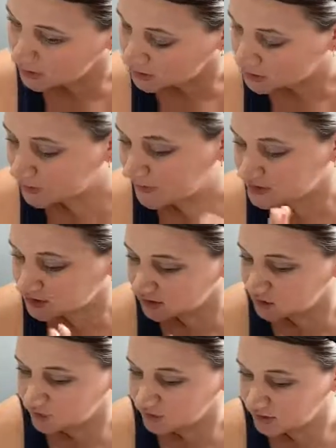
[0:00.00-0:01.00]
So
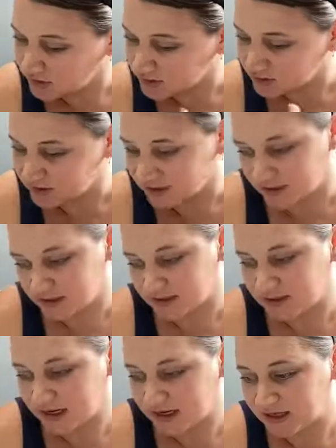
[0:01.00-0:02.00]
basically, the other thing
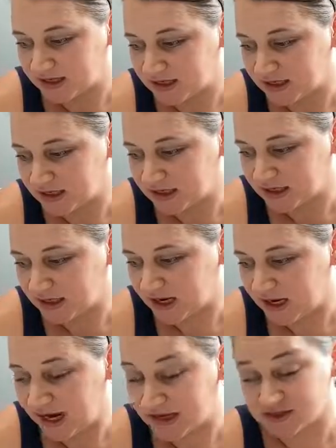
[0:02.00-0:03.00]
that
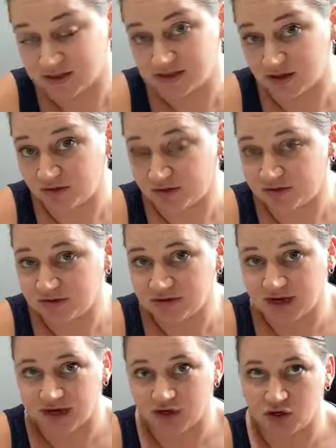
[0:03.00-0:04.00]
as a seller,
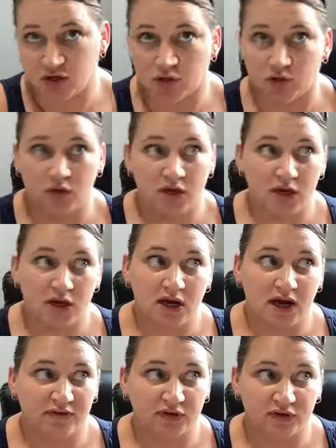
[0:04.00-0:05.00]
I know
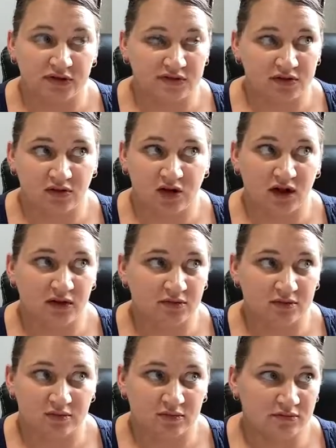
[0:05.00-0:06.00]
I've heard this a lot
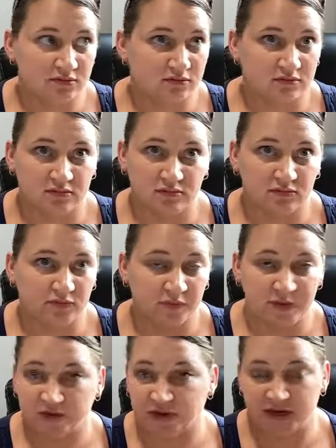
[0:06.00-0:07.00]
from
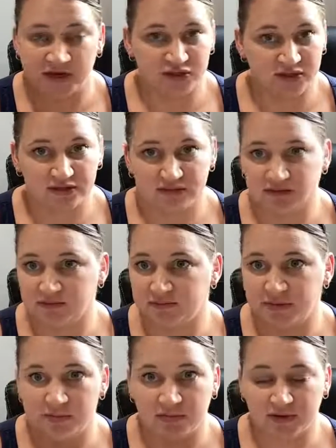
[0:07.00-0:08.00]
other agents and
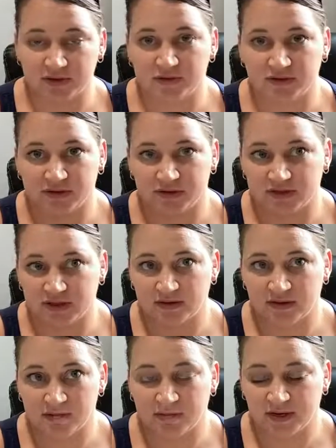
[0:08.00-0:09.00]
people I know that are
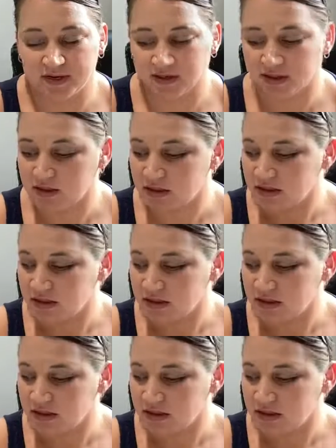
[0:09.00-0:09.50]
selling and buying.